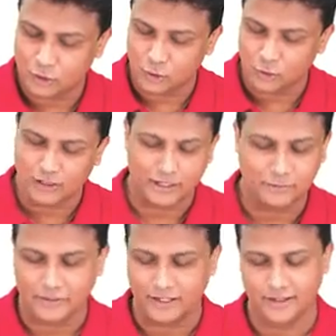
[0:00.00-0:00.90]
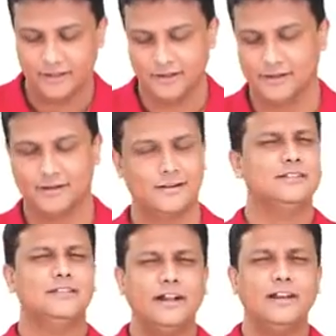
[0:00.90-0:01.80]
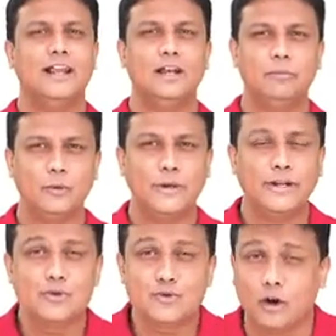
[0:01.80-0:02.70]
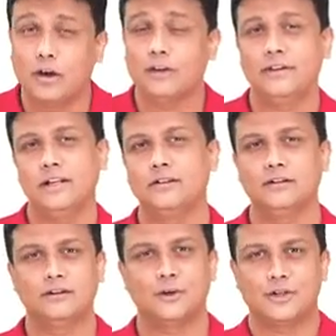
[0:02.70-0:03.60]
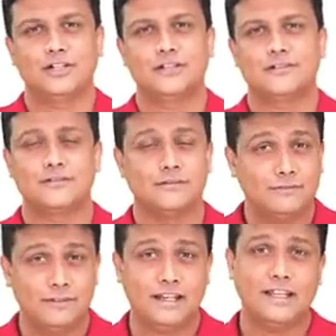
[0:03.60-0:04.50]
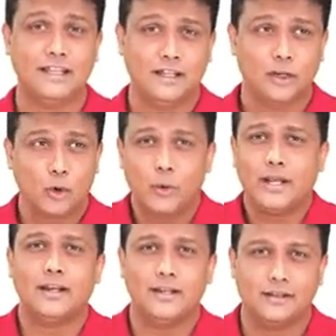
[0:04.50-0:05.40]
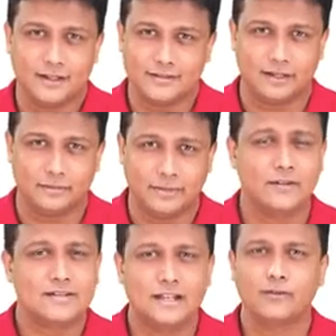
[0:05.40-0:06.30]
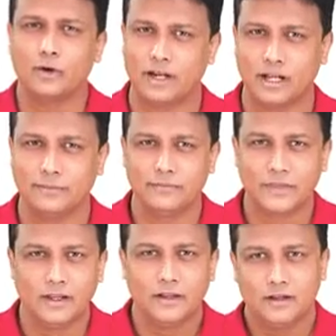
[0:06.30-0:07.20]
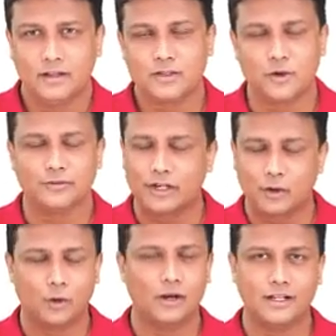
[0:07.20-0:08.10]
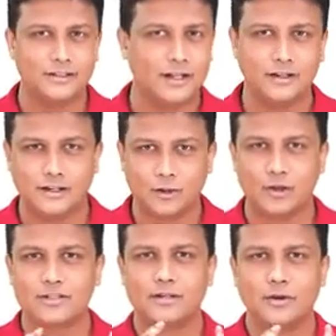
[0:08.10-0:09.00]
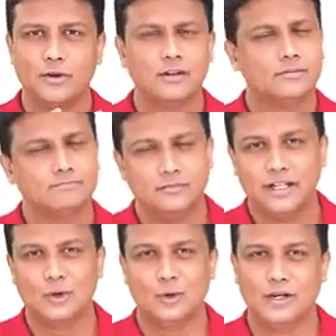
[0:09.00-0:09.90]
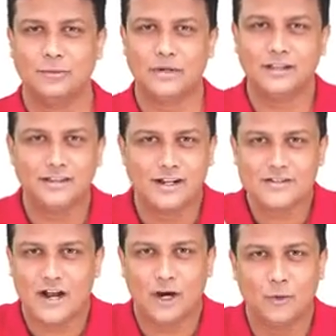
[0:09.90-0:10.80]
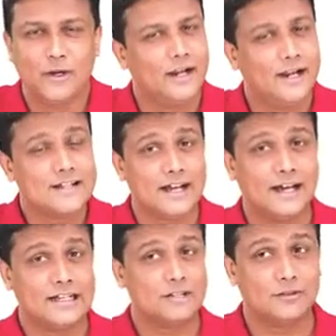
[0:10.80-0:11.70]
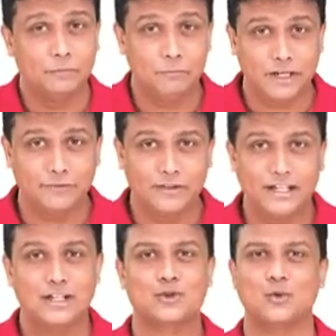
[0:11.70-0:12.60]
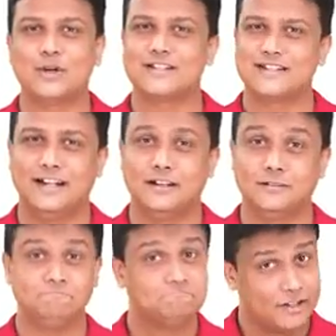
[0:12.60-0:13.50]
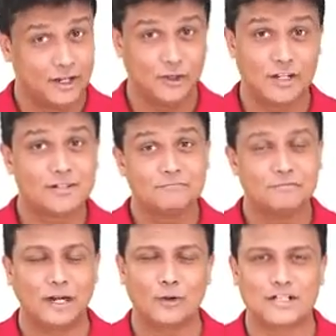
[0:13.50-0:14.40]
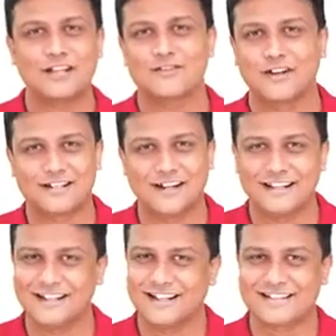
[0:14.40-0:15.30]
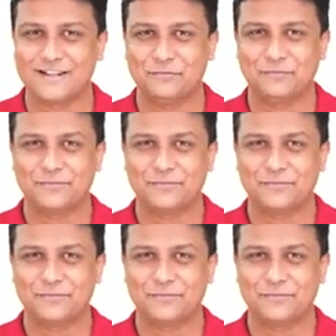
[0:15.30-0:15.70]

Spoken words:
coli, ma. That will help you in solving the questions very quickly in the exam. That will save your time. Instead of recalling the entire concept and all, E. coli, ma, that is how it is arranged from periphery towards the center. And yes, that was asked recently in the exam.